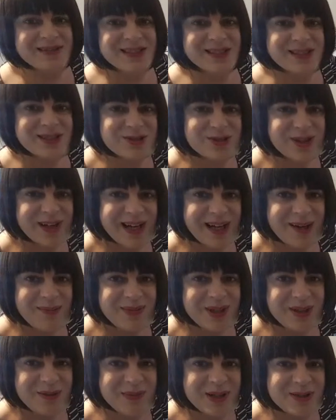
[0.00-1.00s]
to the stream.
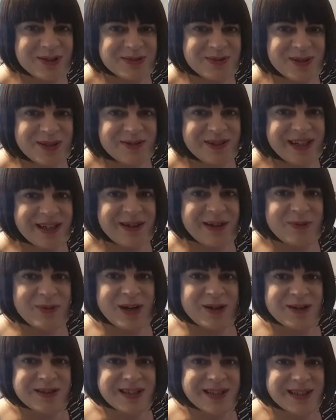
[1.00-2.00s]
New Mildenhall Railway,
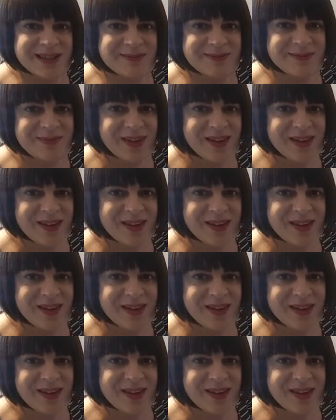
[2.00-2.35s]
welcome.